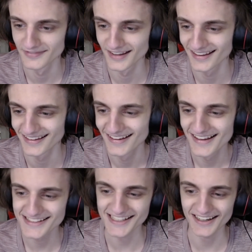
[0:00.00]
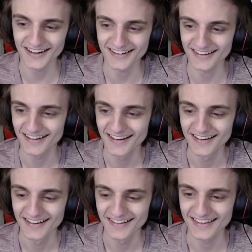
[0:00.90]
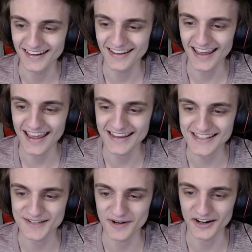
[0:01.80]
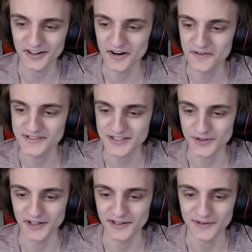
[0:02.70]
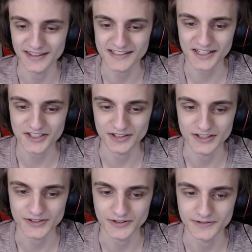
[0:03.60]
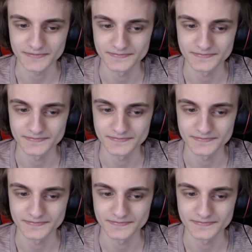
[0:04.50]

Sayaka, getting hazed by her own squad. Wait, that's actually true.